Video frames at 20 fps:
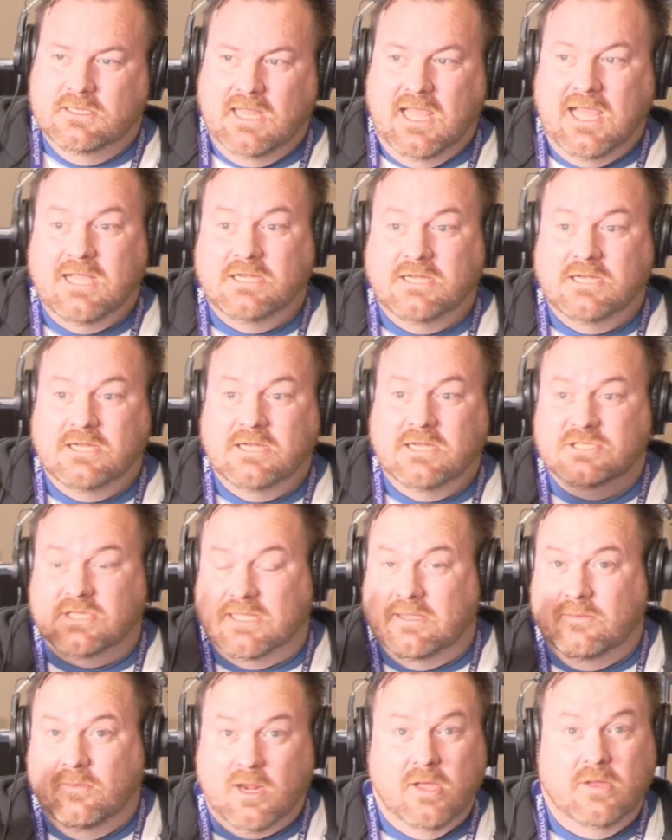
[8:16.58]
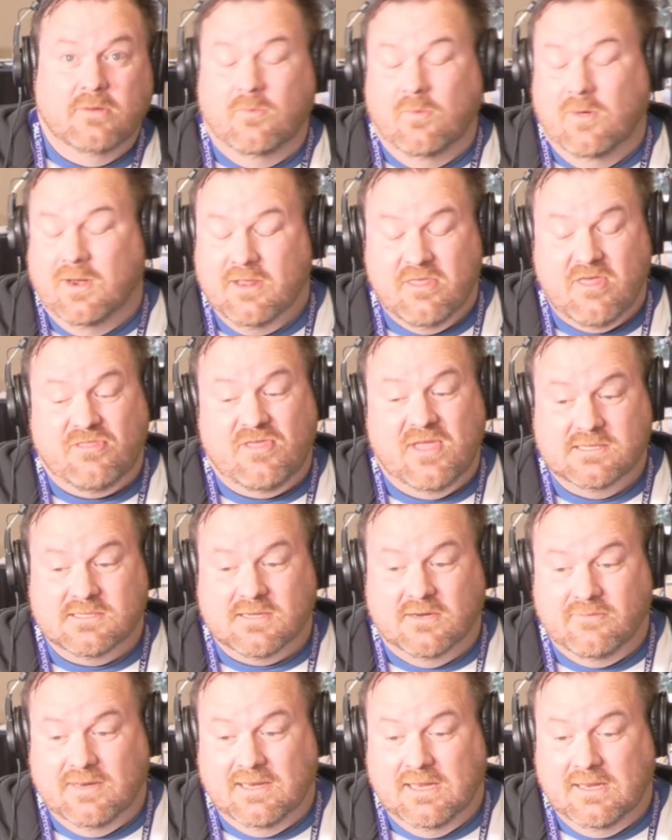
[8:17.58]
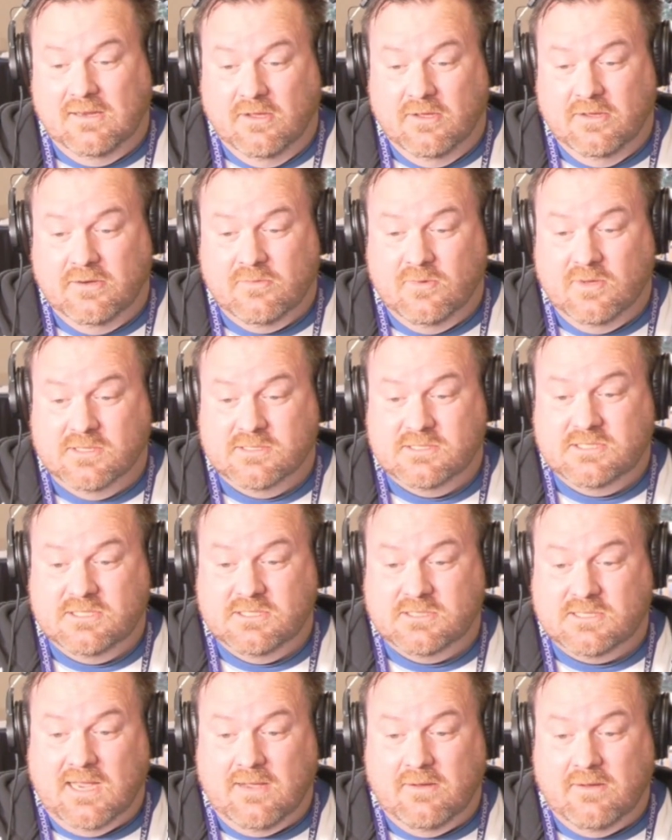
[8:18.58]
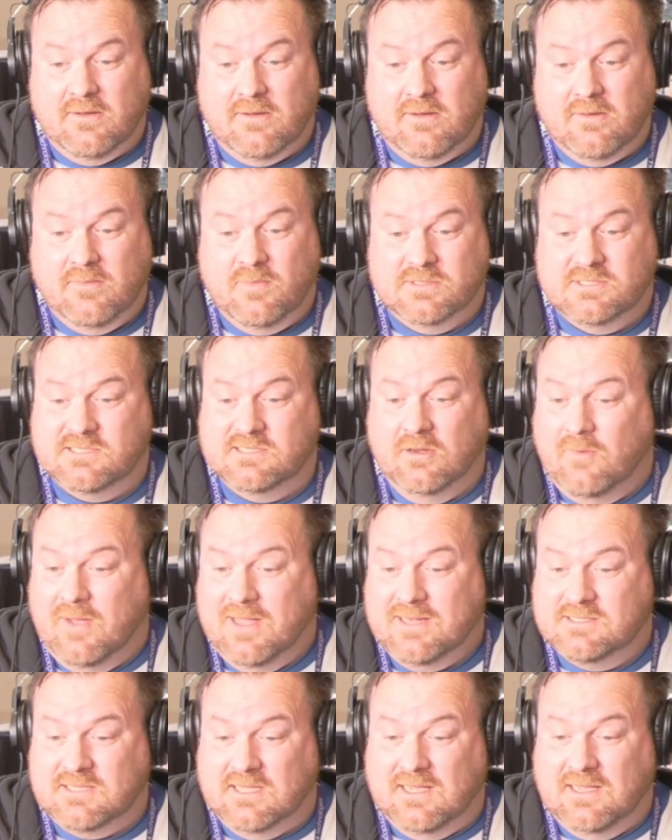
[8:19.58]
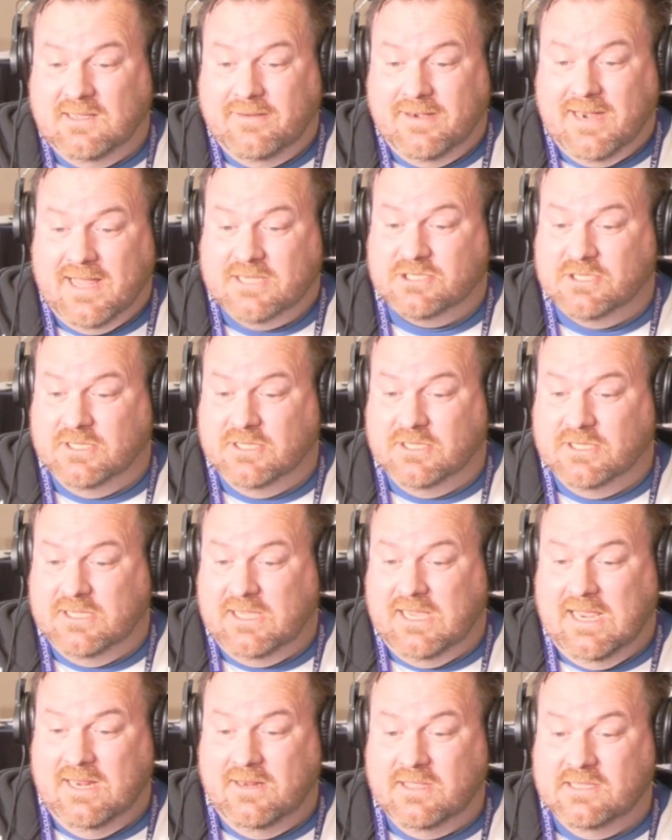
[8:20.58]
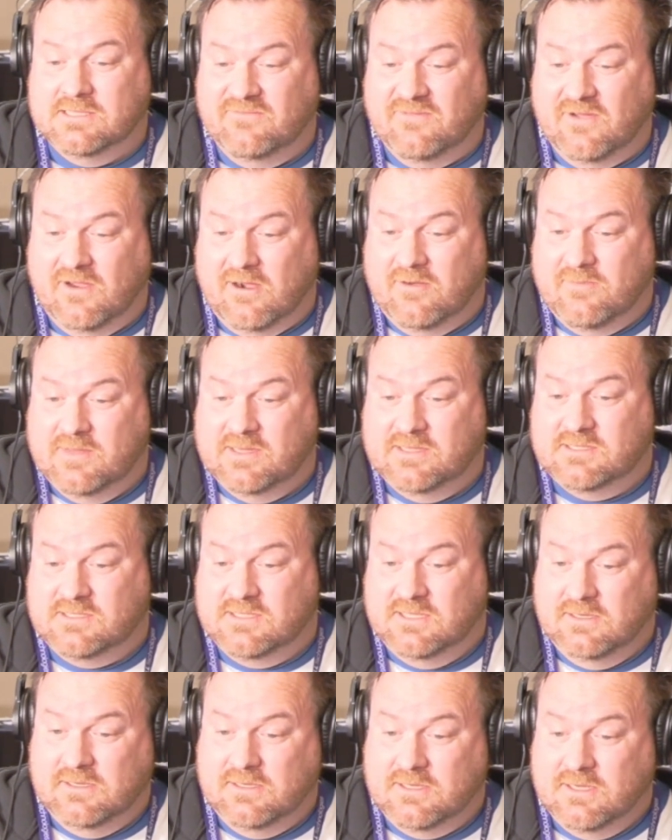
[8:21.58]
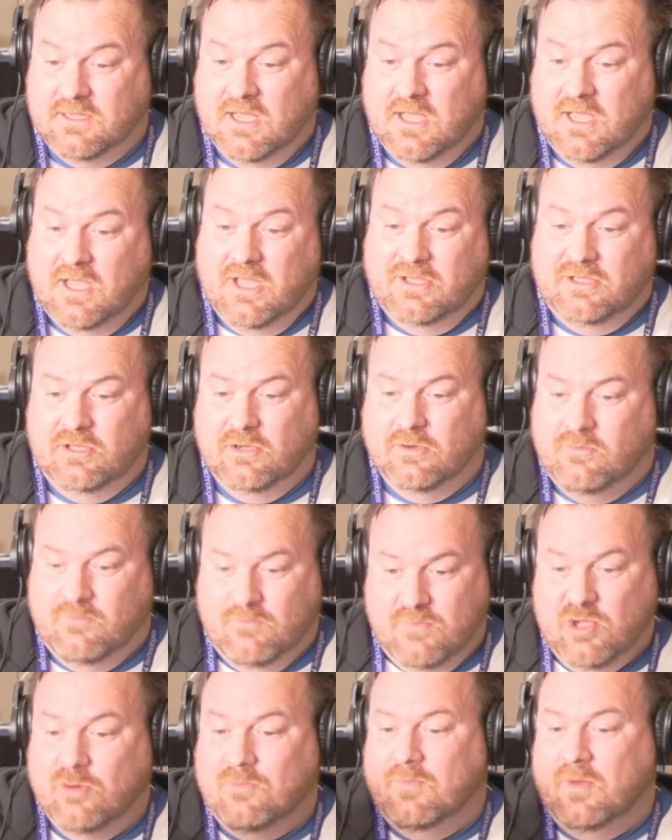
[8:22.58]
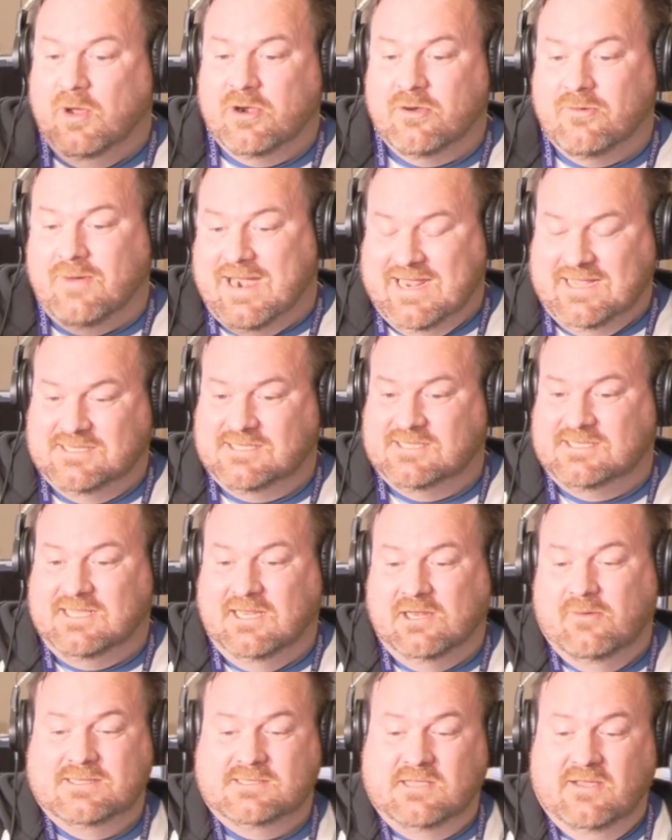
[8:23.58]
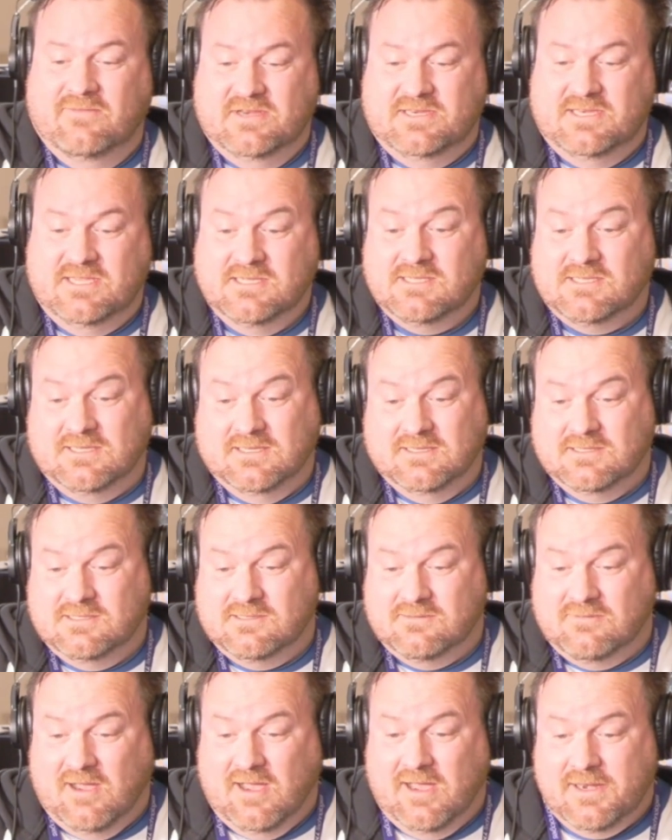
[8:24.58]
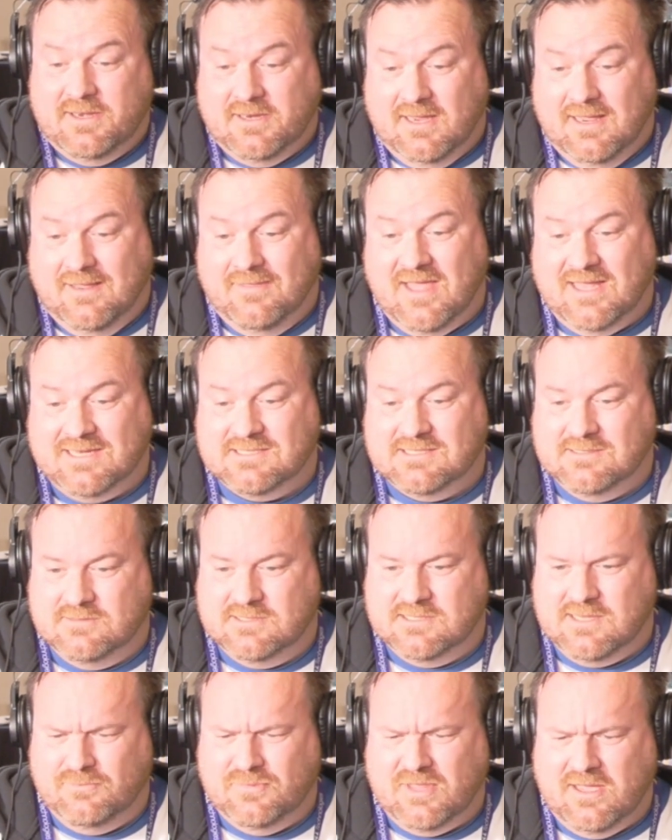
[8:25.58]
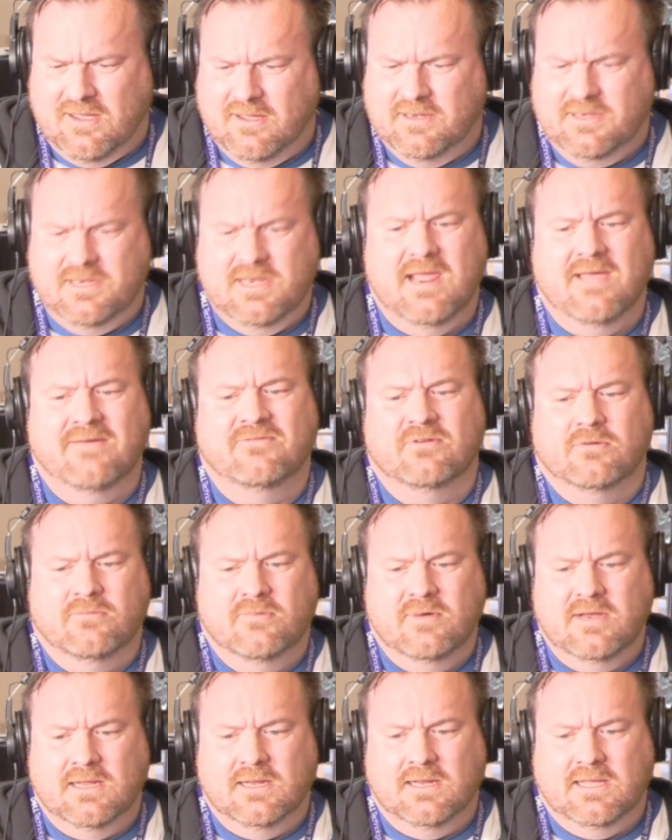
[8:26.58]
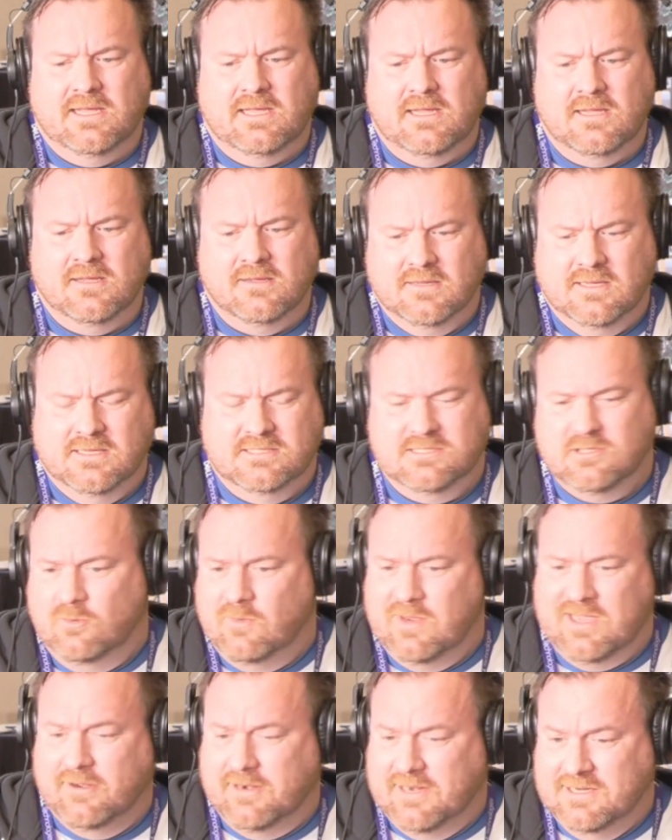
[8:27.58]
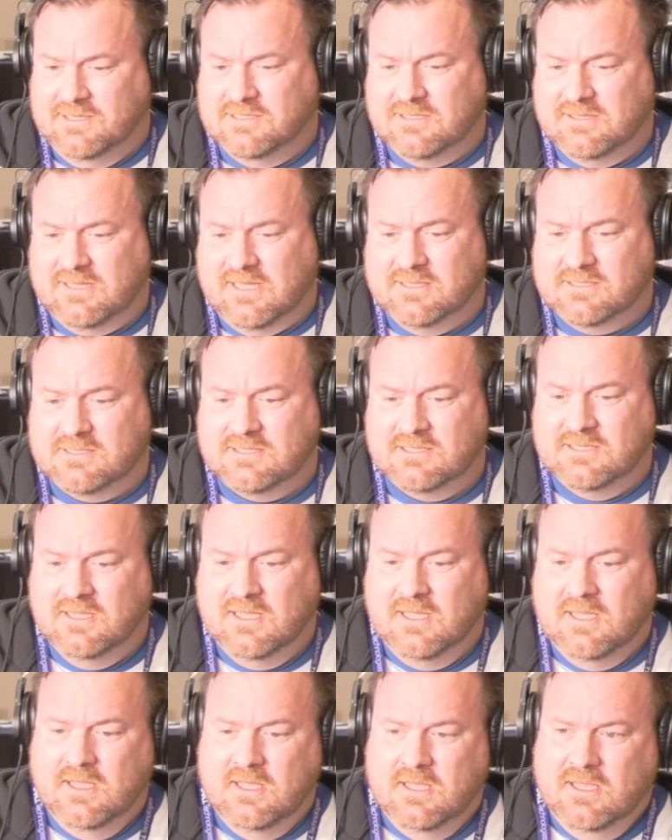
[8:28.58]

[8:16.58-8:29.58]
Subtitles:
largely, one of the things I really learned was just how important silhouettes are, and actually in these environments, and you're moderating silhouettes over distance, right? And that's something I'd never really, until we got into this.